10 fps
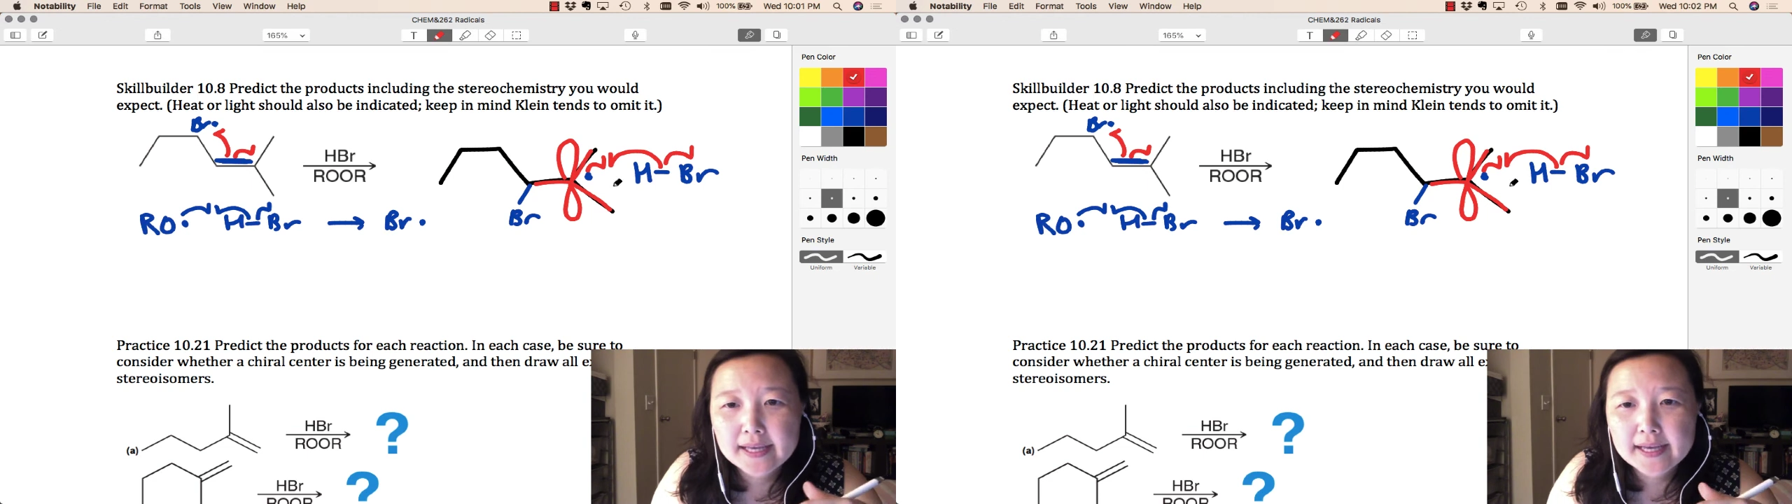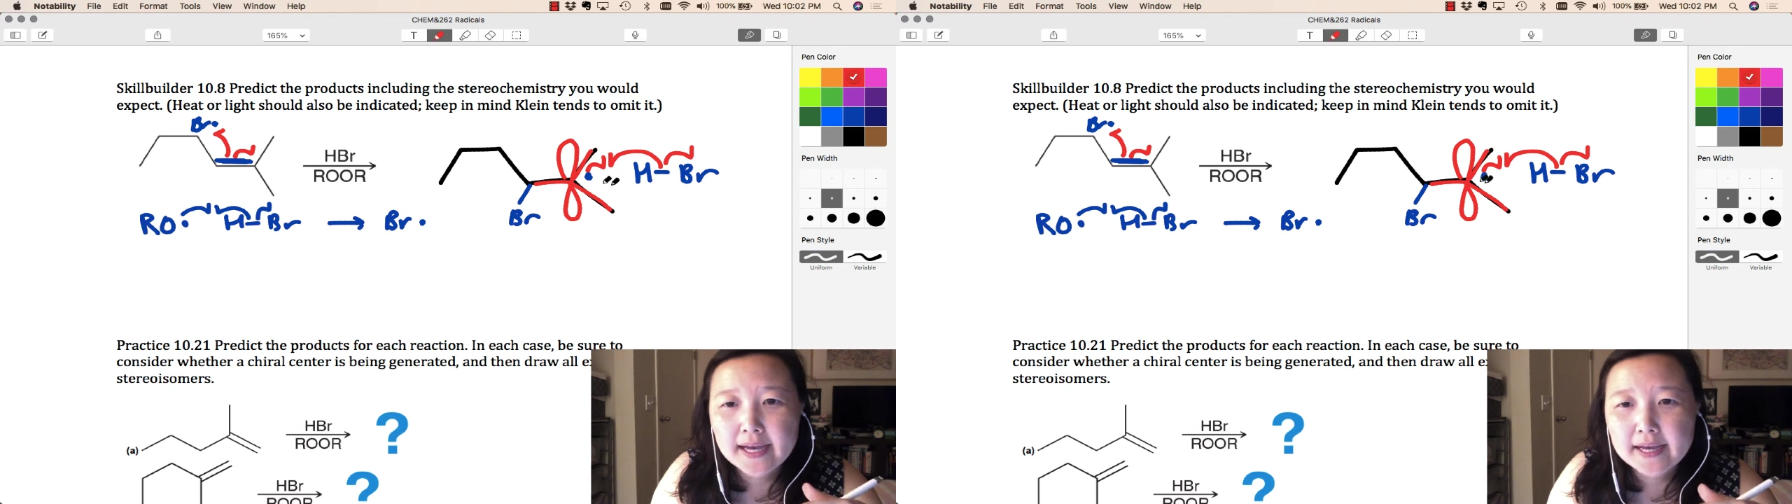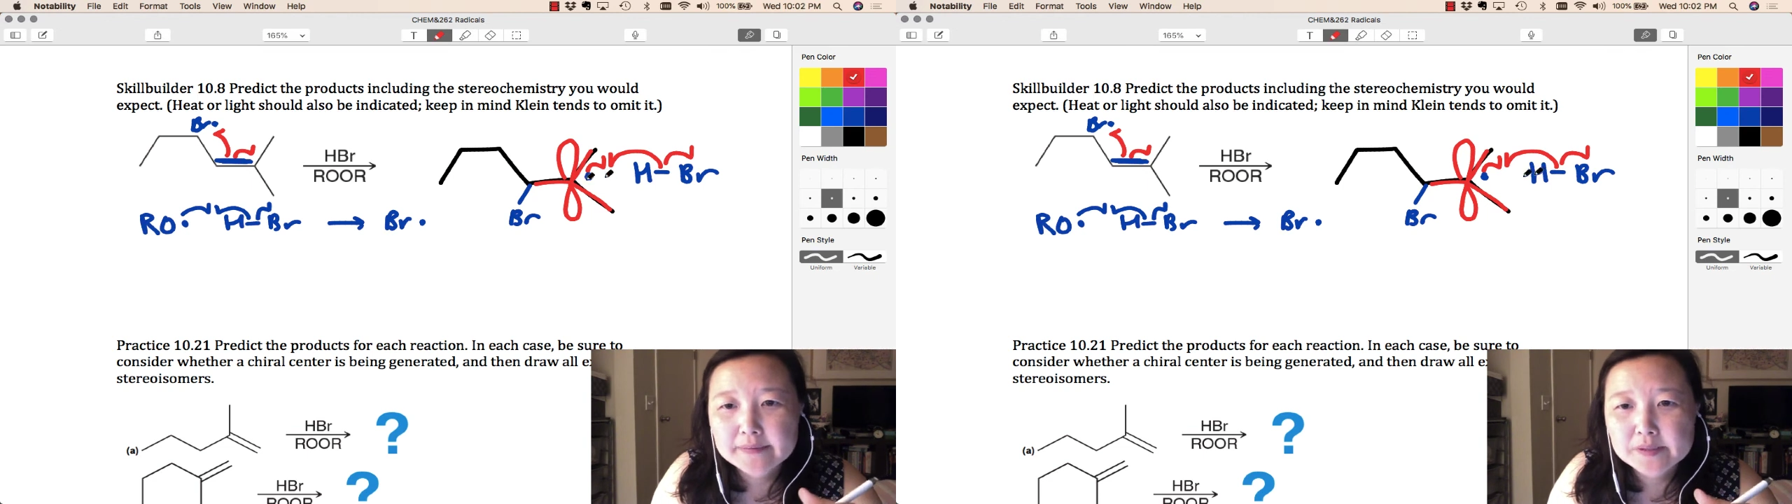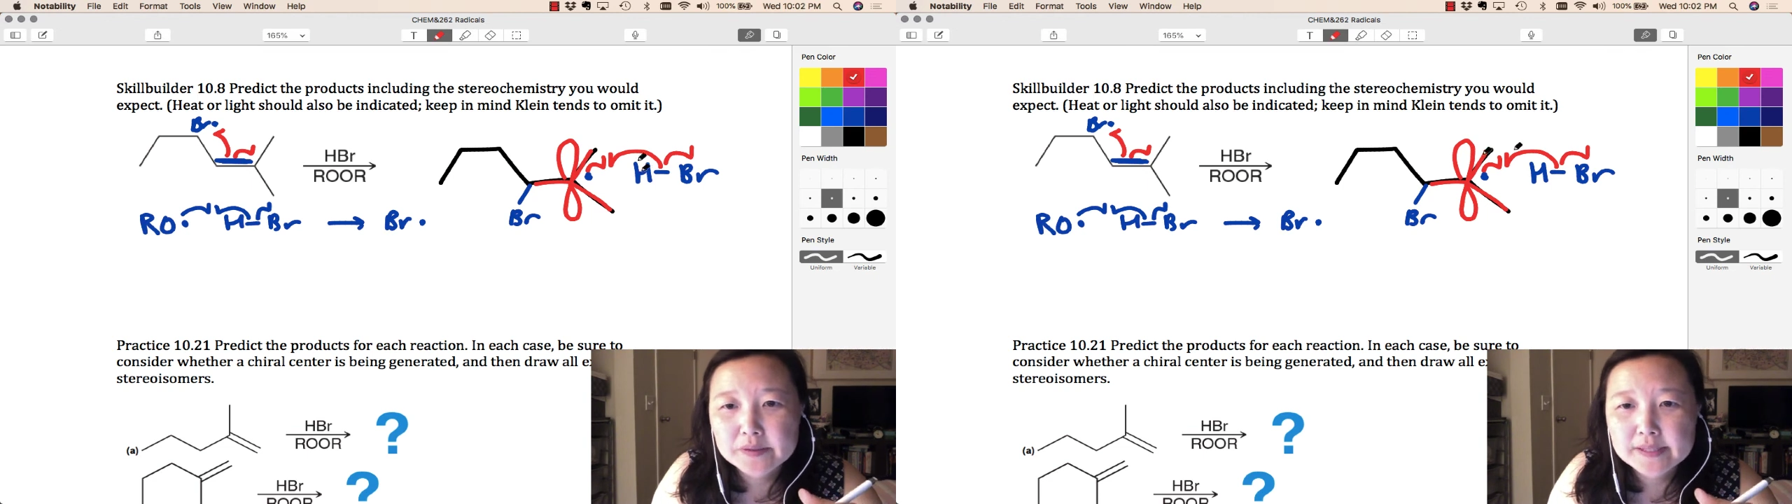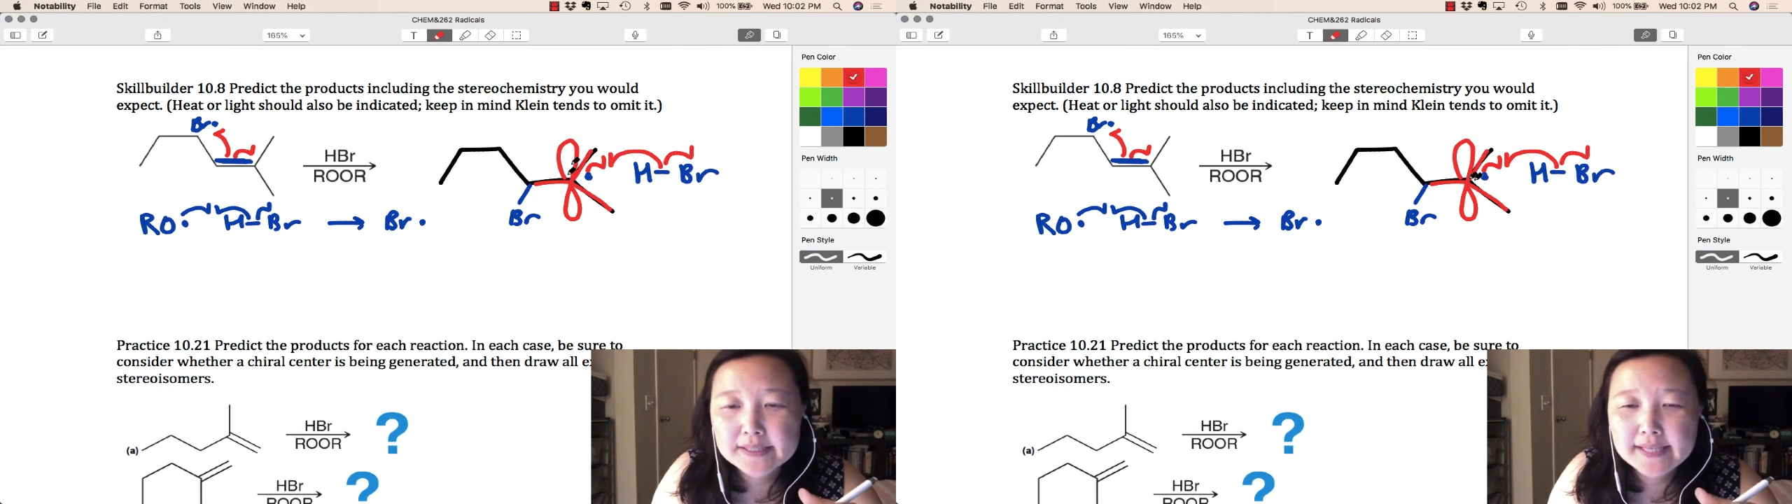So
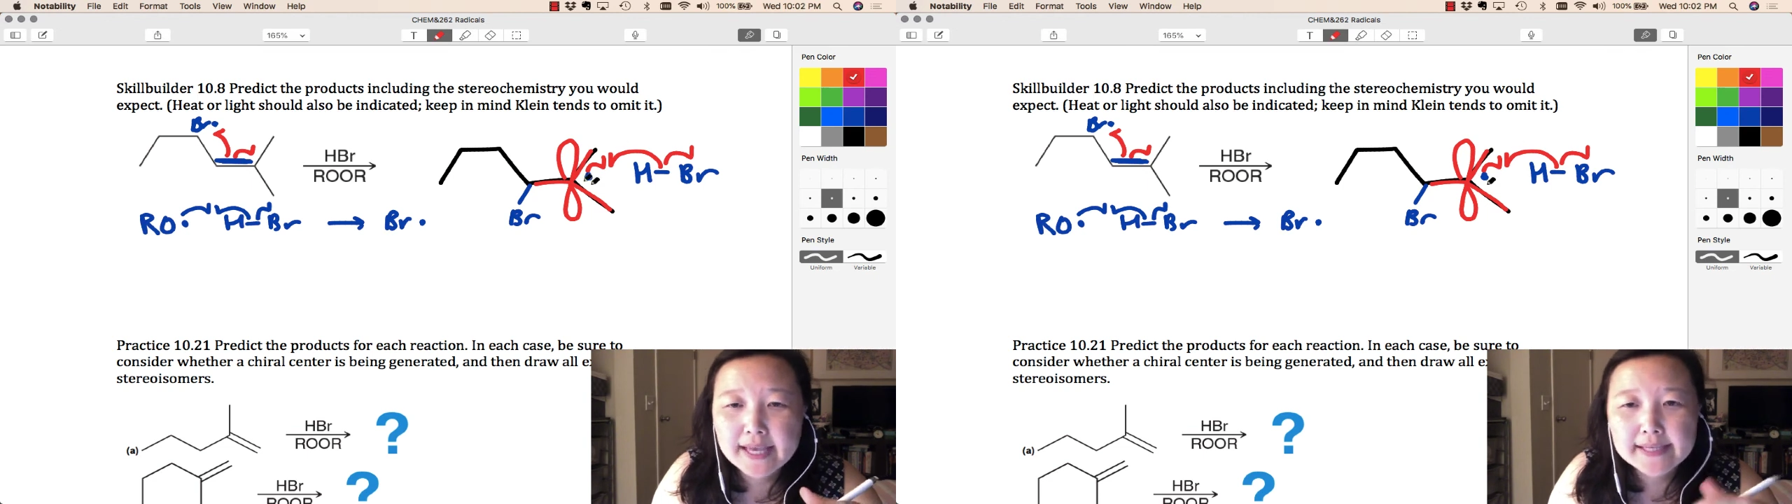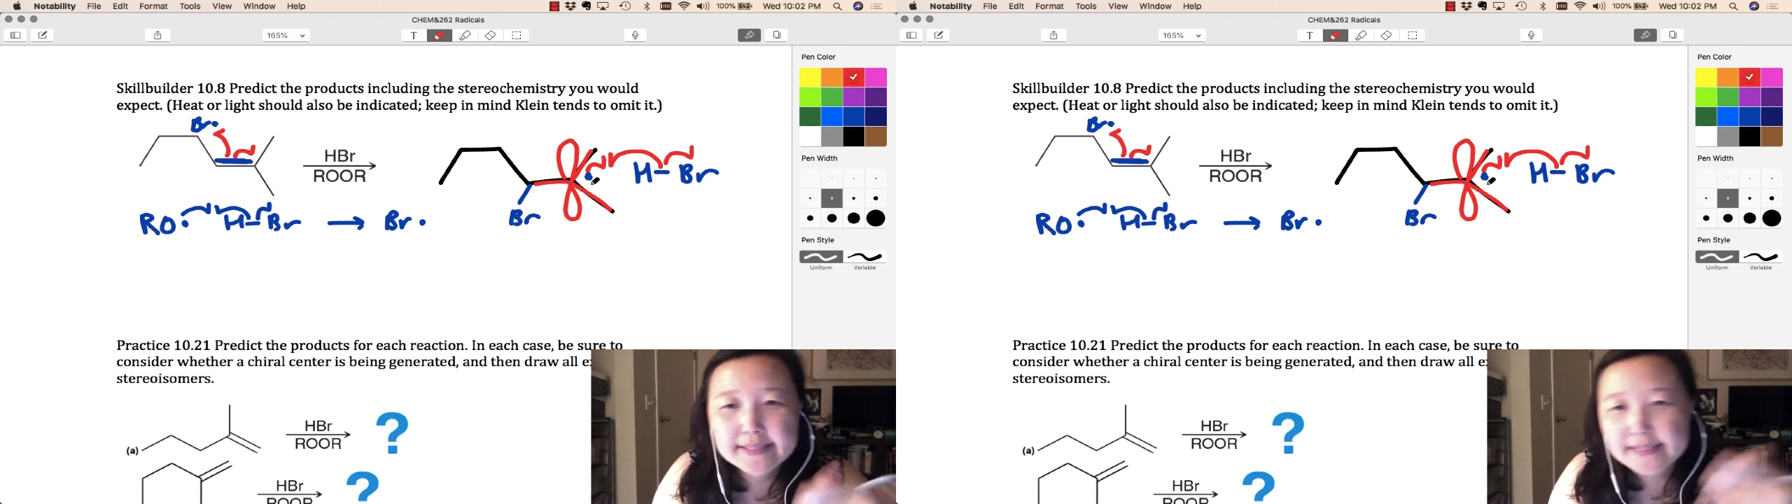in this case,